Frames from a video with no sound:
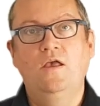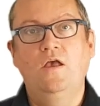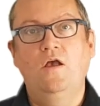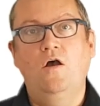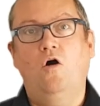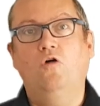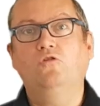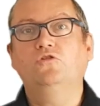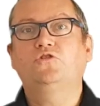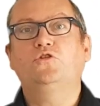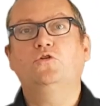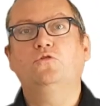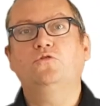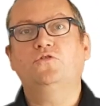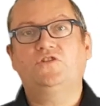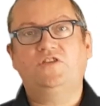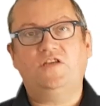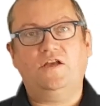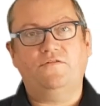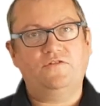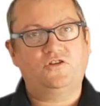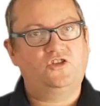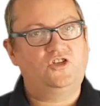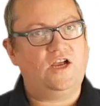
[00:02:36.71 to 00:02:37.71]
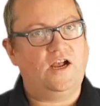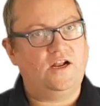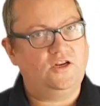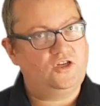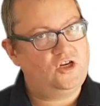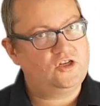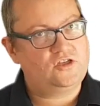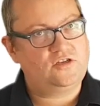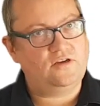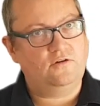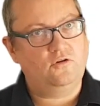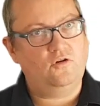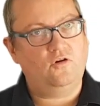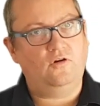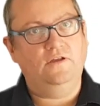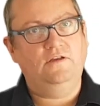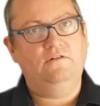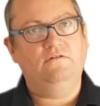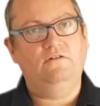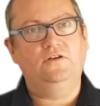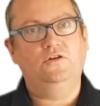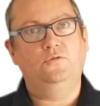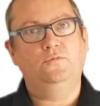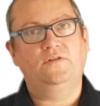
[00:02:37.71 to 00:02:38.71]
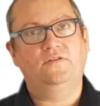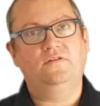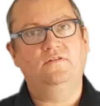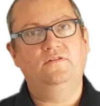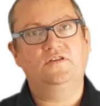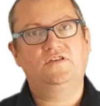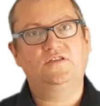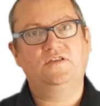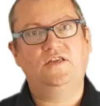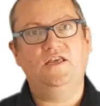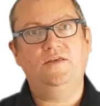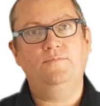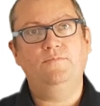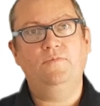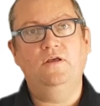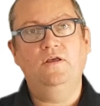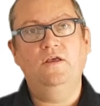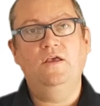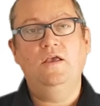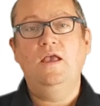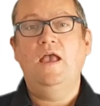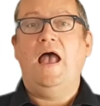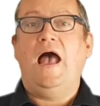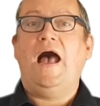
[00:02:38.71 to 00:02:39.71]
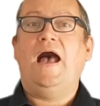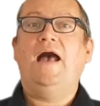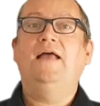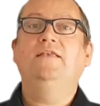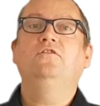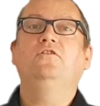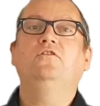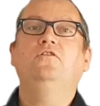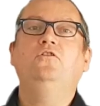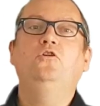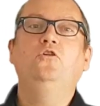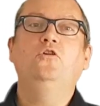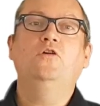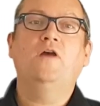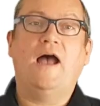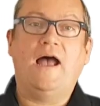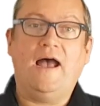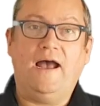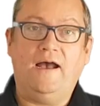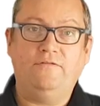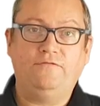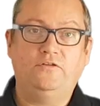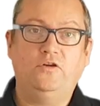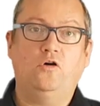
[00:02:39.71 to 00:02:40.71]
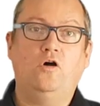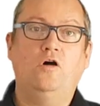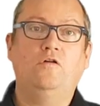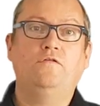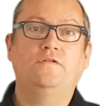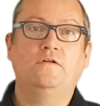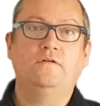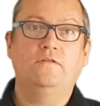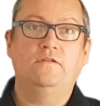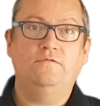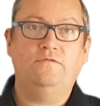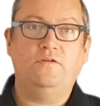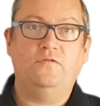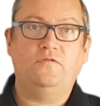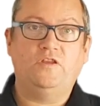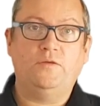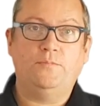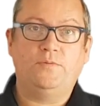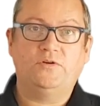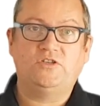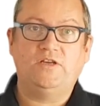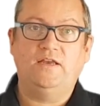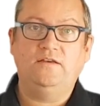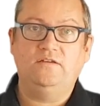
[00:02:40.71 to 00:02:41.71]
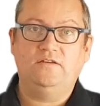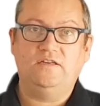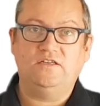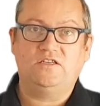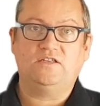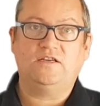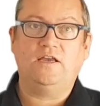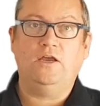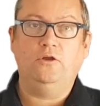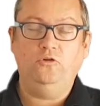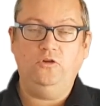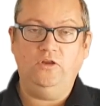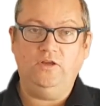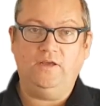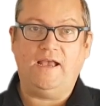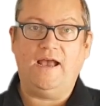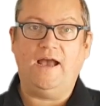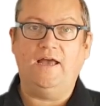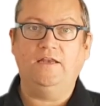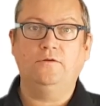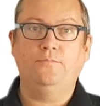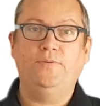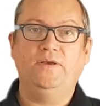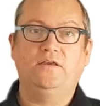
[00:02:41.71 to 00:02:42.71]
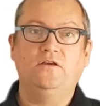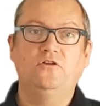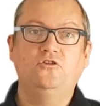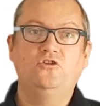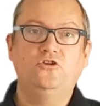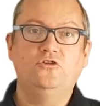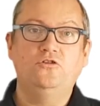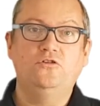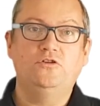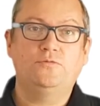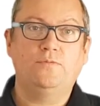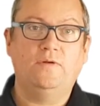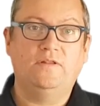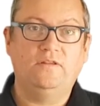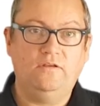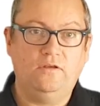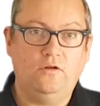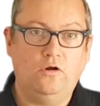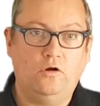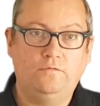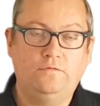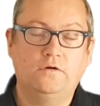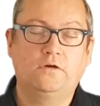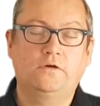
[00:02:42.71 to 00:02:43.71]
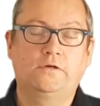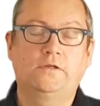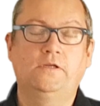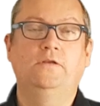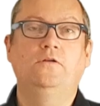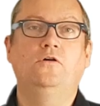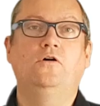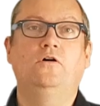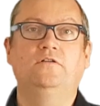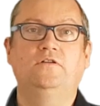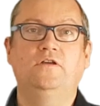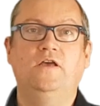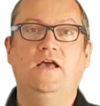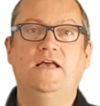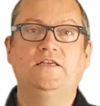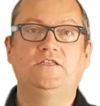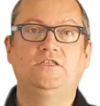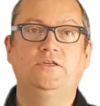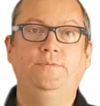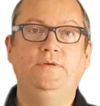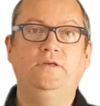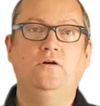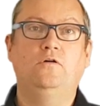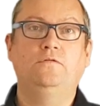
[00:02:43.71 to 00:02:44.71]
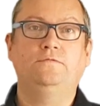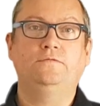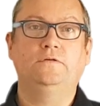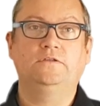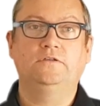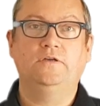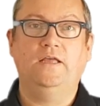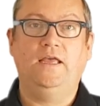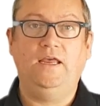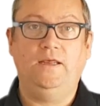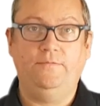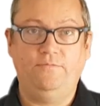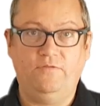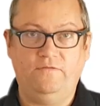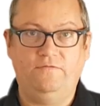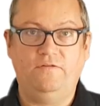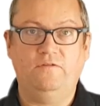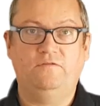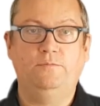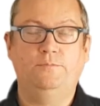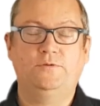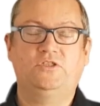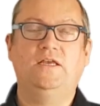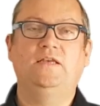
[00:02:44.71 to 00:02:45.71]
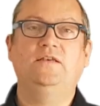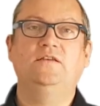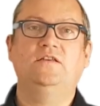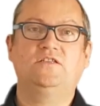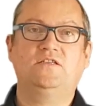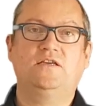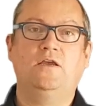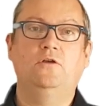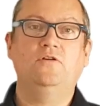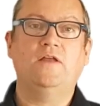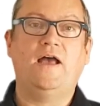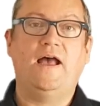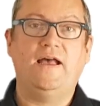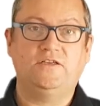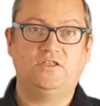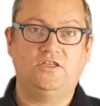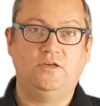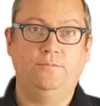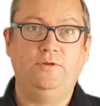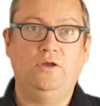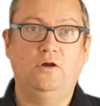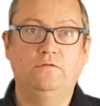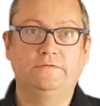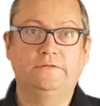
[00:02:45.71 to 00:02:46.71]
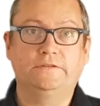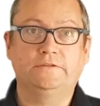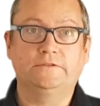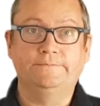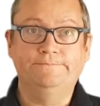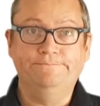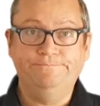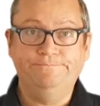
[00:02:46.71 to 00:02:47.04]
Also, service charges are not included within the scheme, and you have to offer the 50% discount. You can't pick and choose whether you offer it or not. It has to be offered. The 50% discount has to be offered.